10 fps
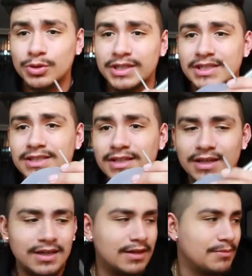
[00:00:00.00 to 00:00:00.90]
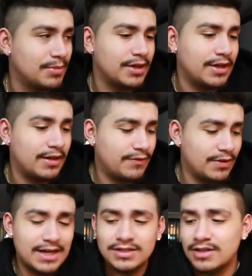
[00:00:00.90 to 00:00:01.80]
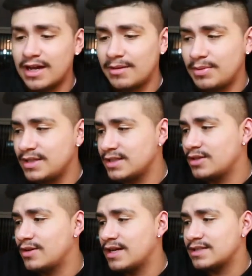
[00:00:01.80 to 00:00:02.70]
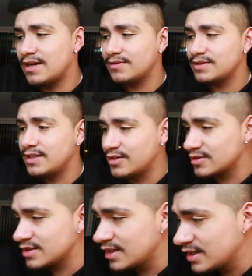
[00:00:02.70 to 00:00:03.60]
trees. But if you guys are hypebeast and you guys have sneakers